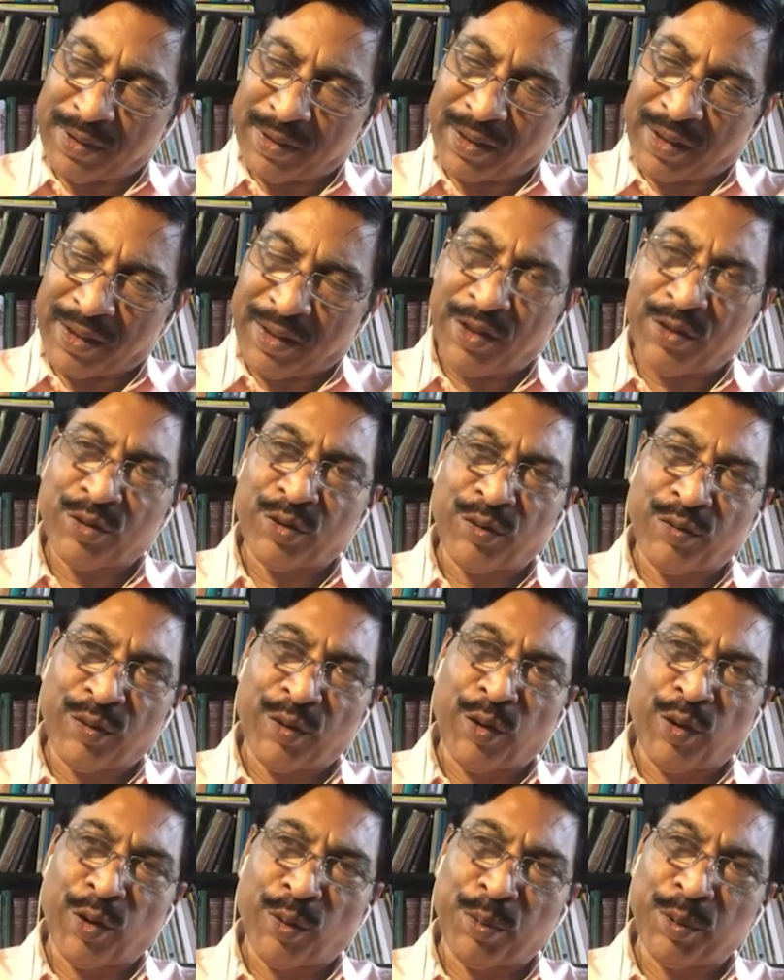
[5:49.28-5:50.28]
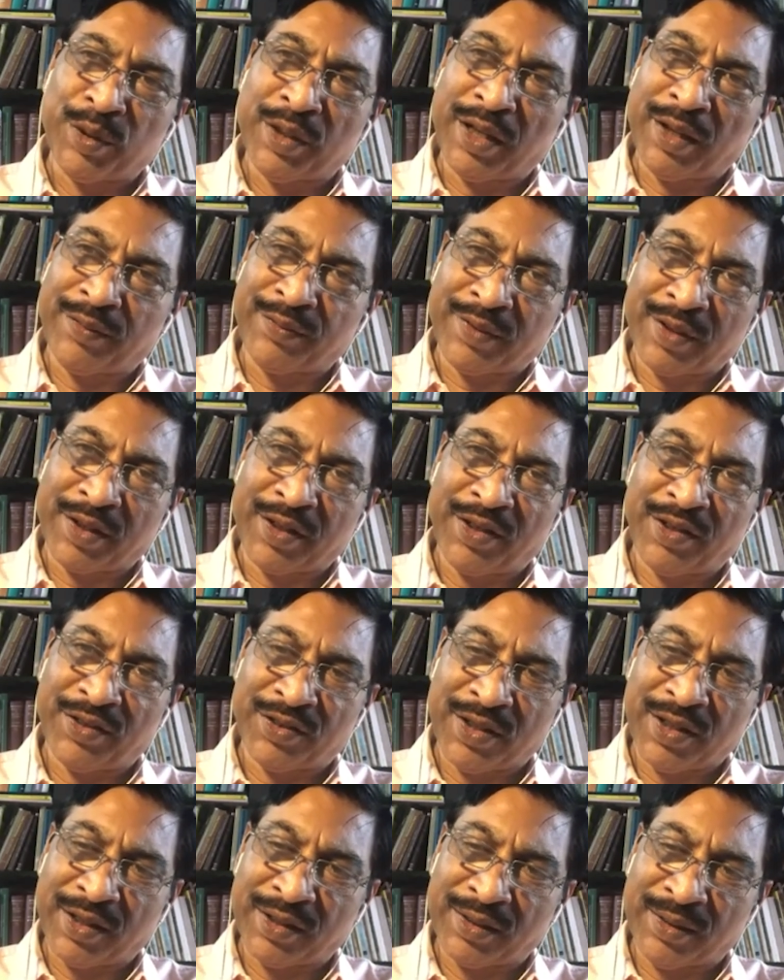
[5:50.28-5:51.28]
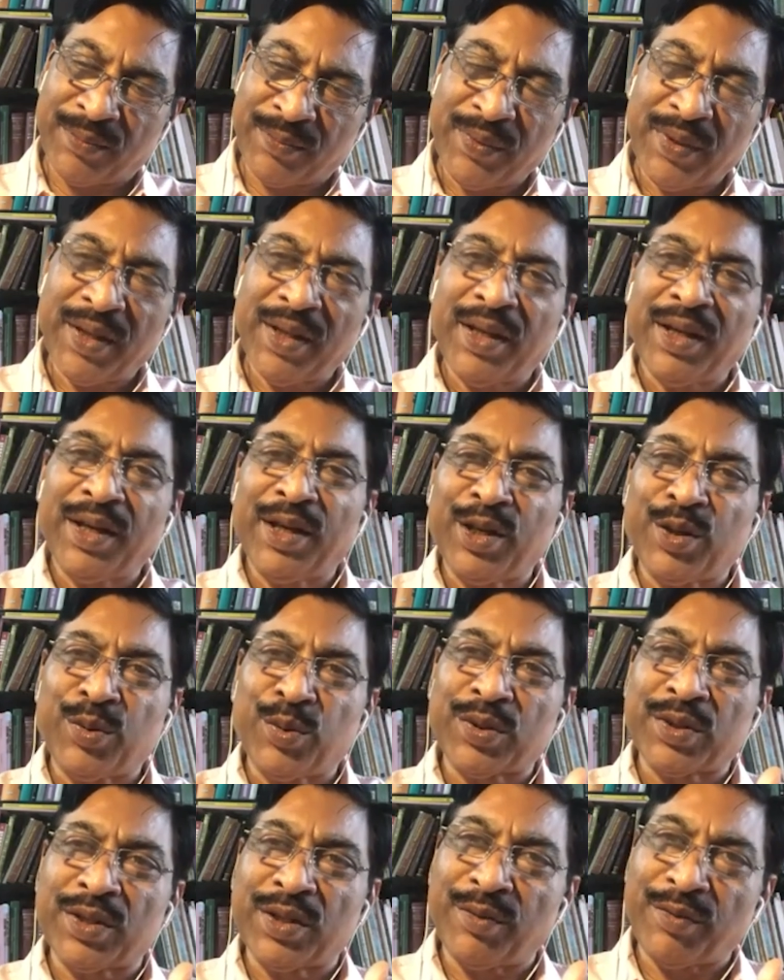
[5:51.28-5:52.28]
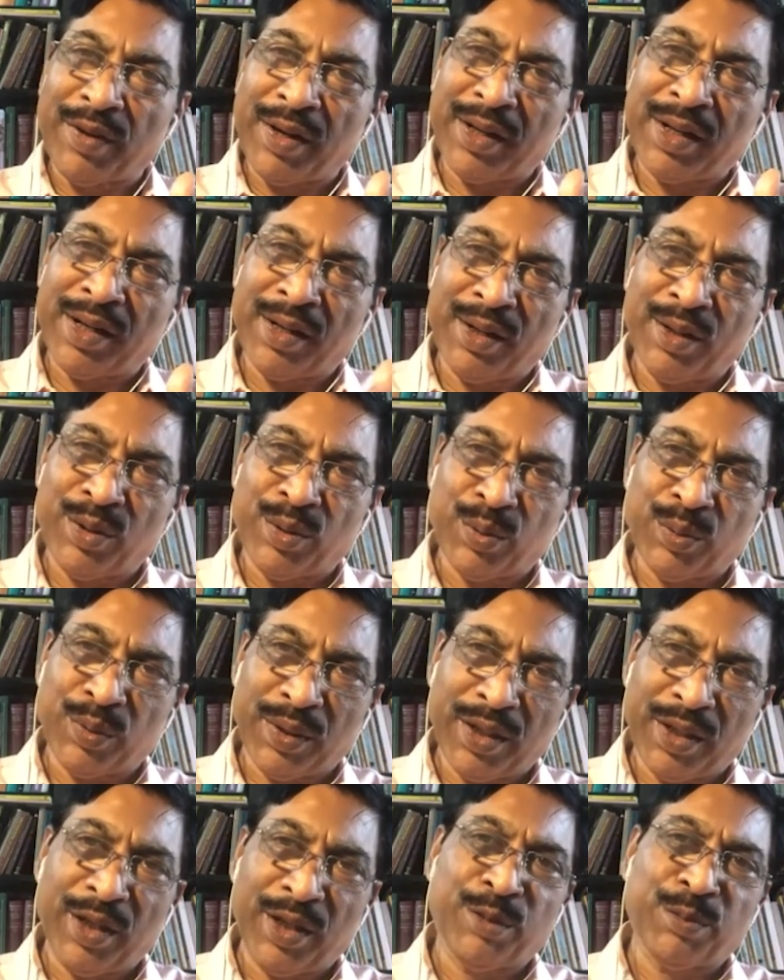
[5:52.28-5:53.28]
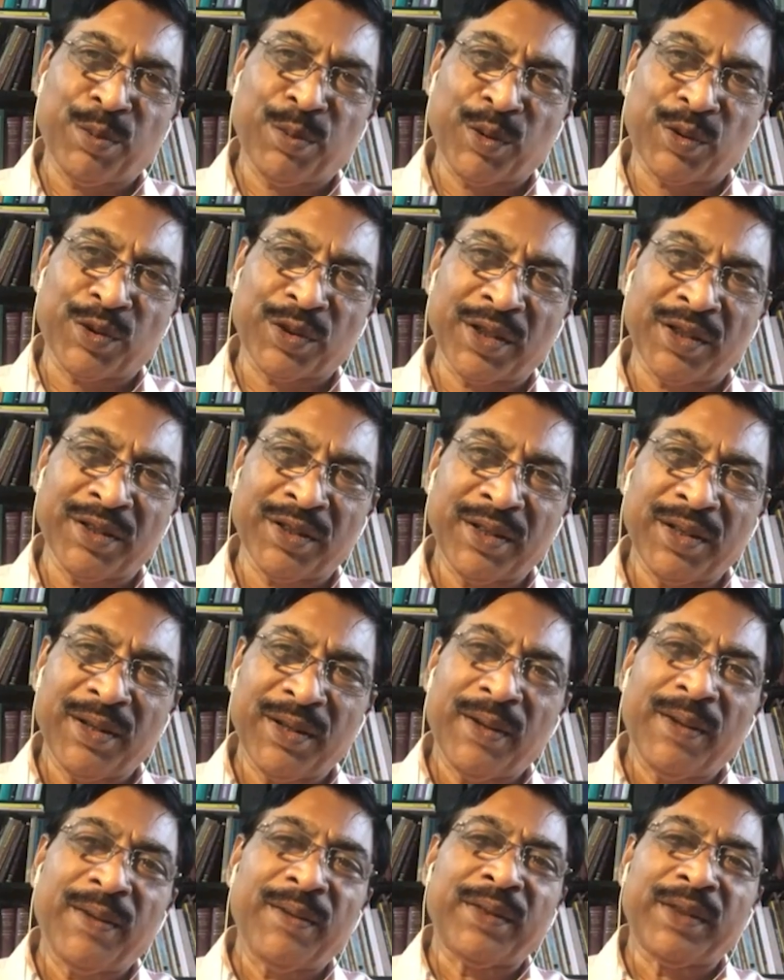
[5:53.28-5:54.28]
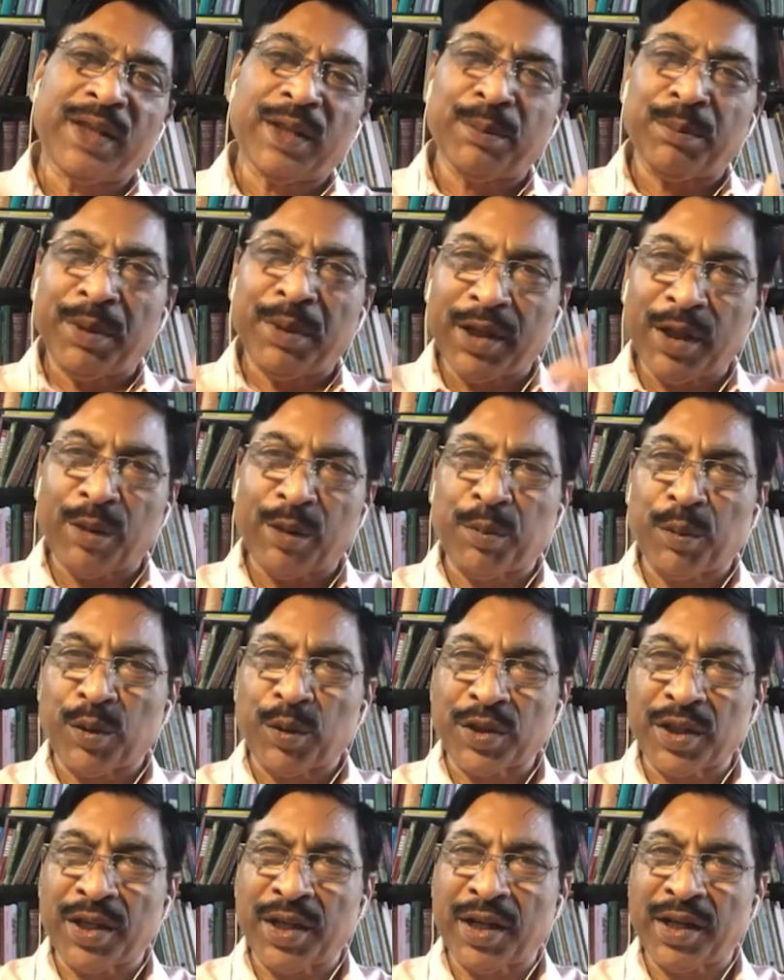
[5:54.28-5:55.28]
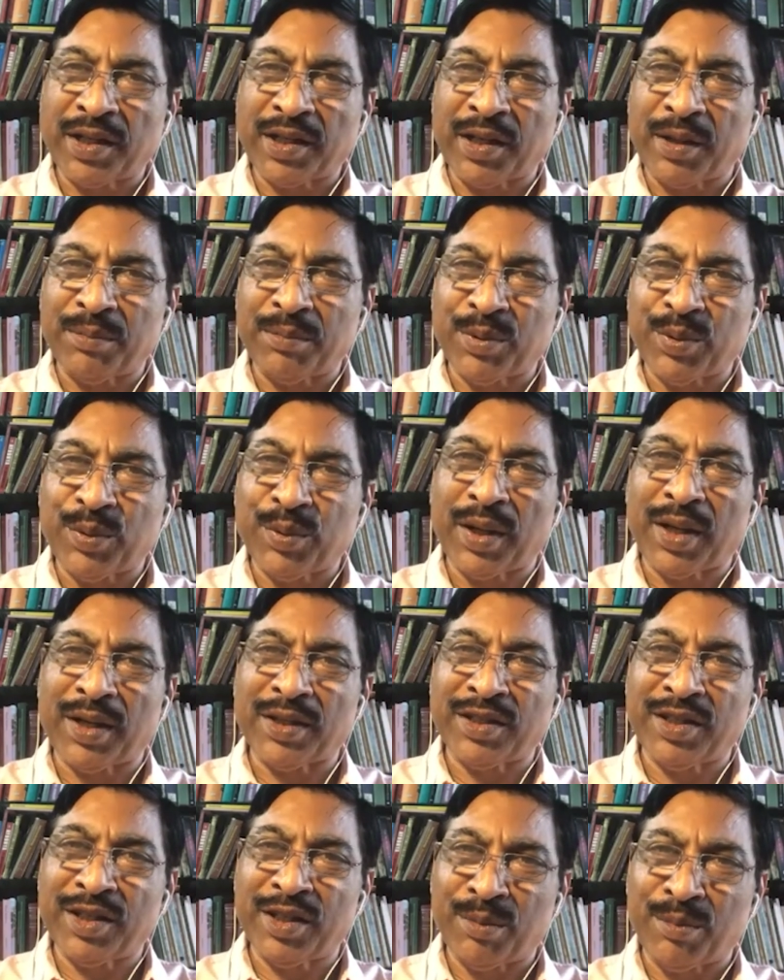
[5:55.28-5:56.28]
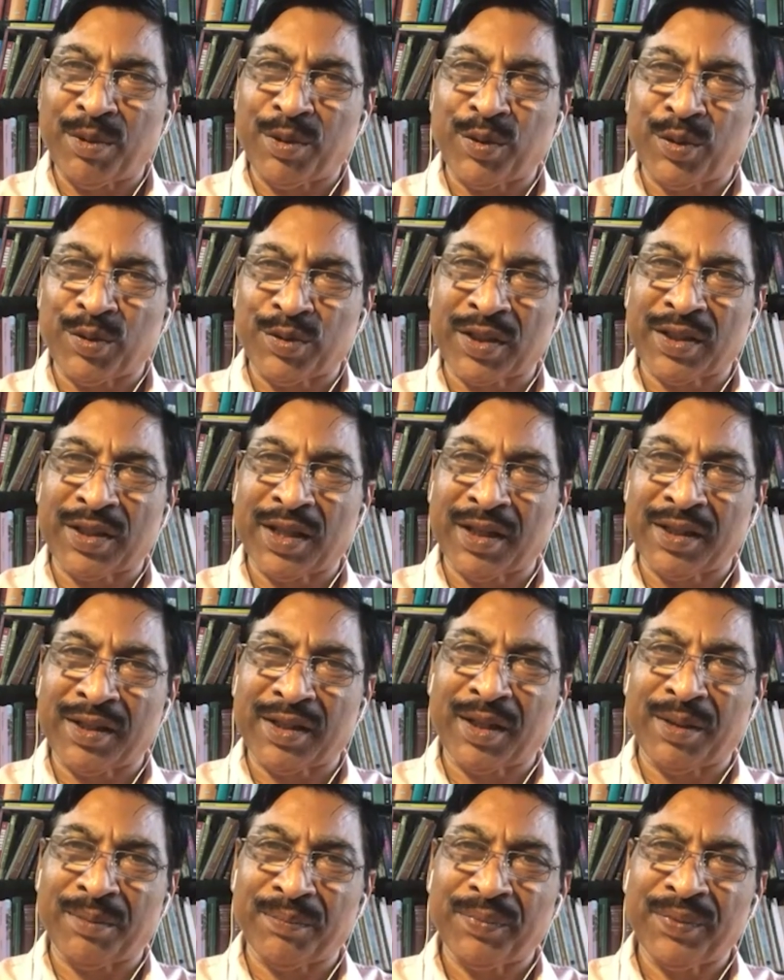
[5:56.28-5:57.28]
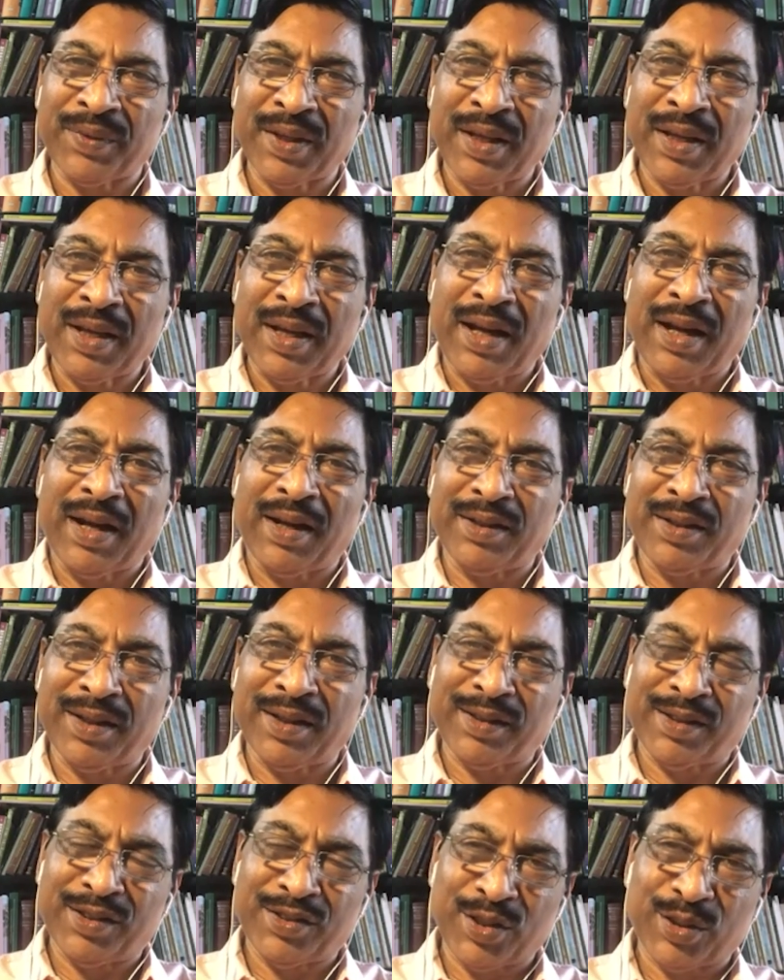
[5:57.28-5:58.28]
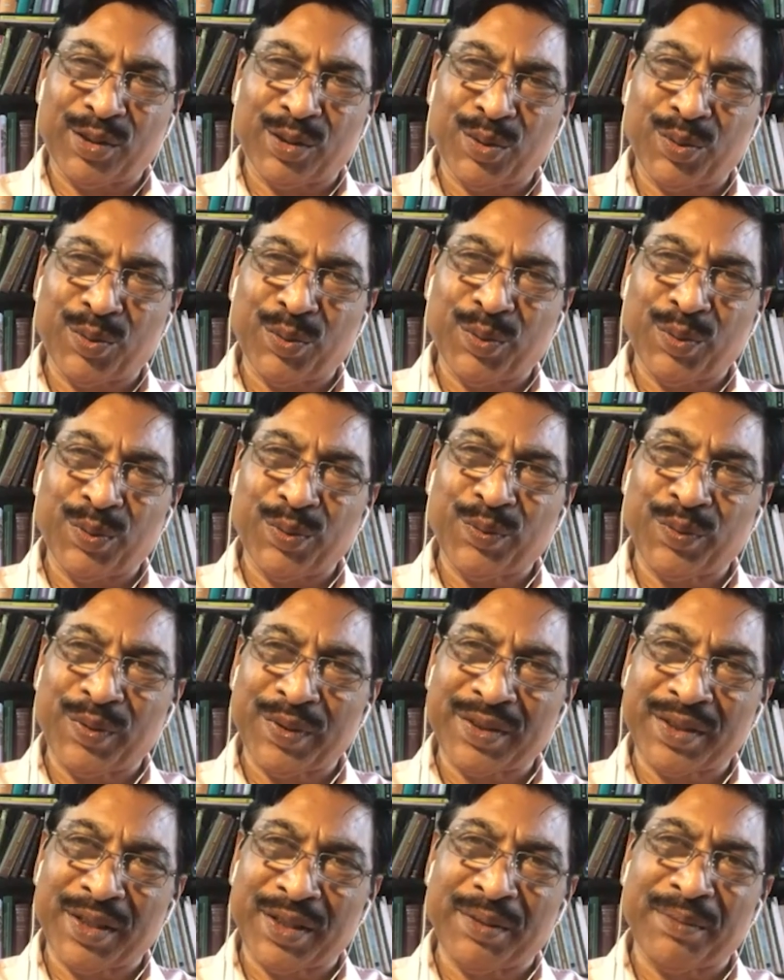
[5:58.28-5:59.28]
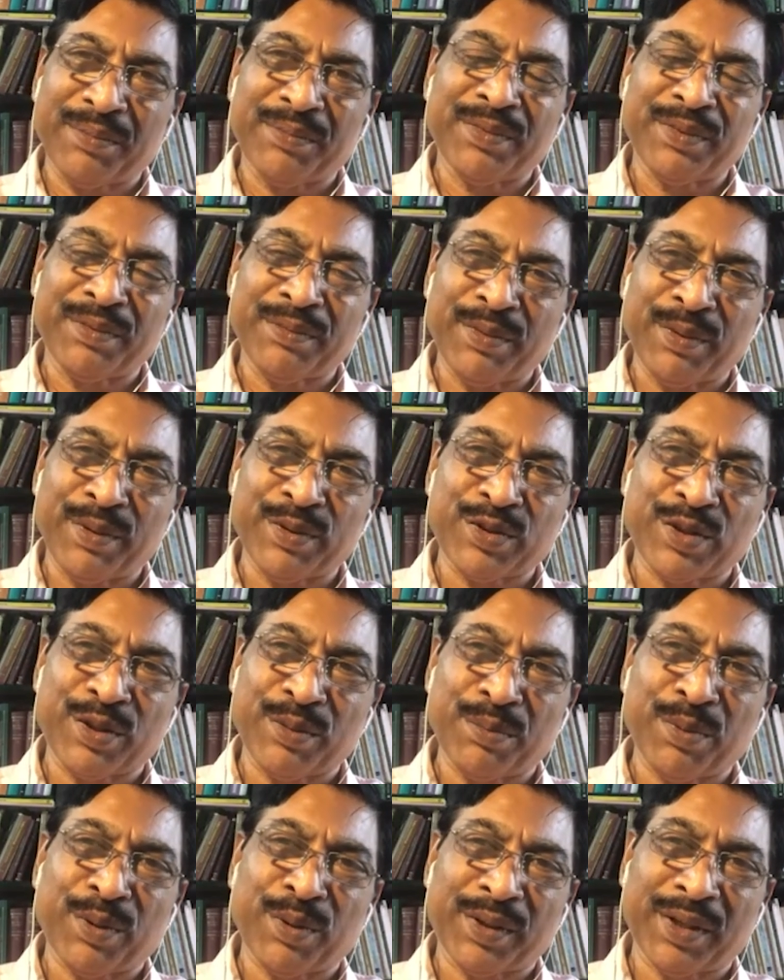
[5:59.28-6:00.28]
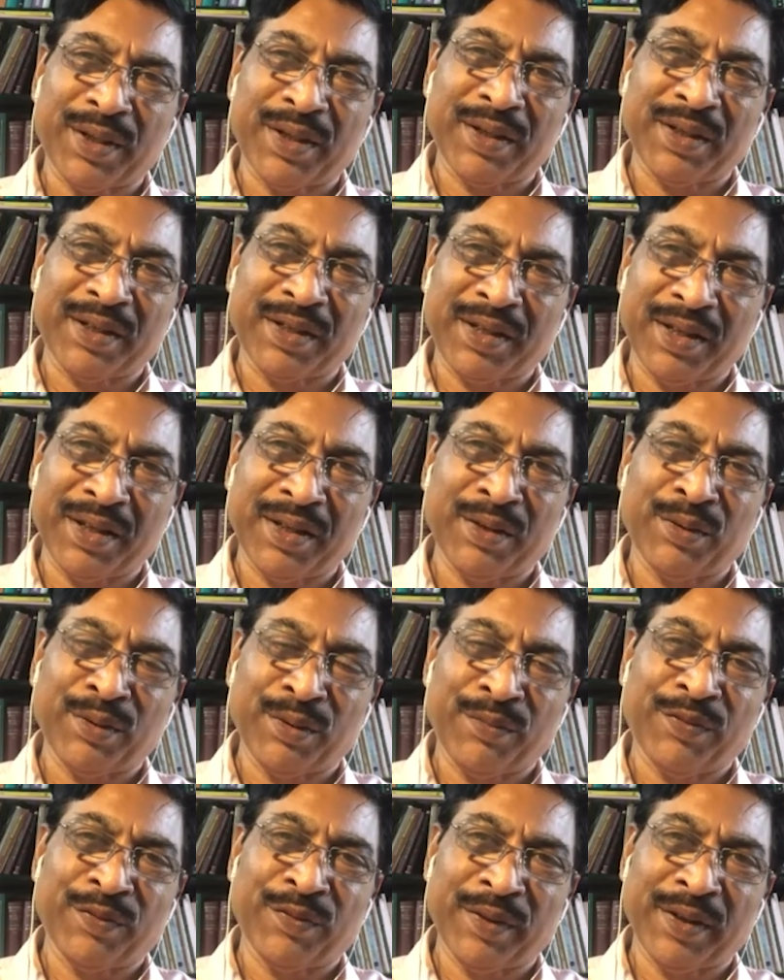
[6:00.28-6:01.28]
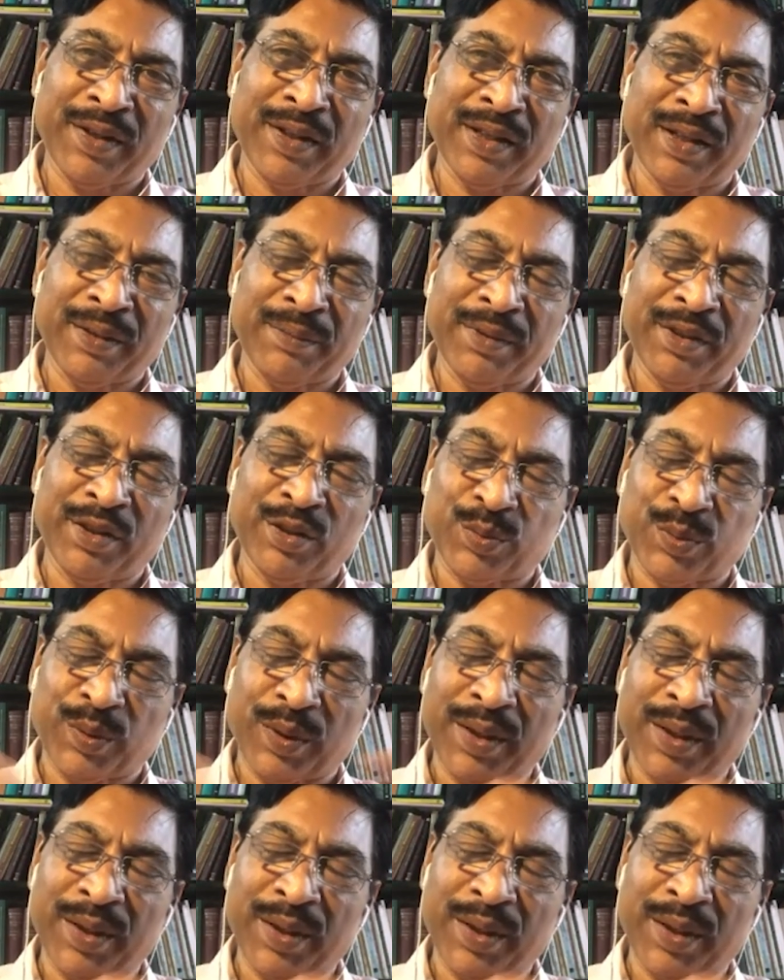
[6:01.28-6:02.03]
relics of Lord Buddha after his death, it was divided into 8 portions. The bigger portion had come to Rajgir because at that time, Ajatashatru was the most important king of this